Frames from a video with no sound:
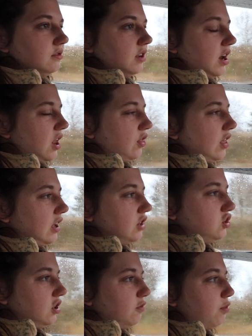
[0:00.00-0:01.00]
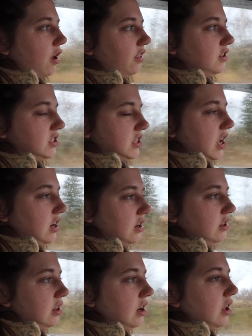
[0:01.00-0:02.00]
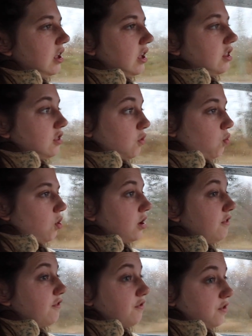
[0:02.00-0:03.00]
And I think I should have probably sanded the wood